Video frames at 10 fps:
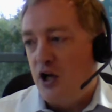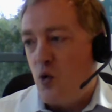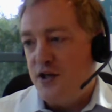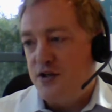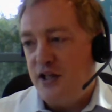
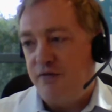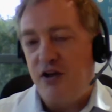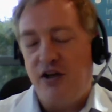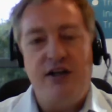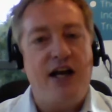quite
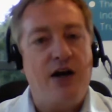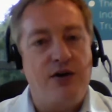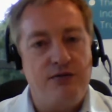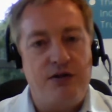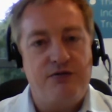significantly
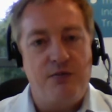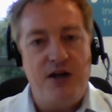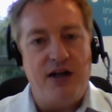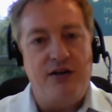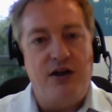down, and for
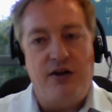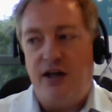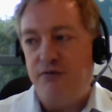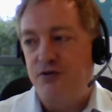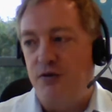me that
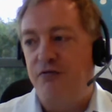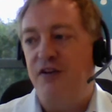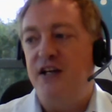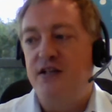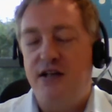that sort of
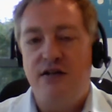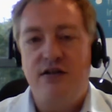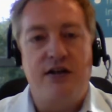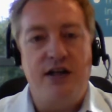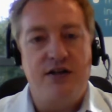feeds
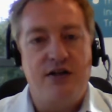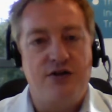into the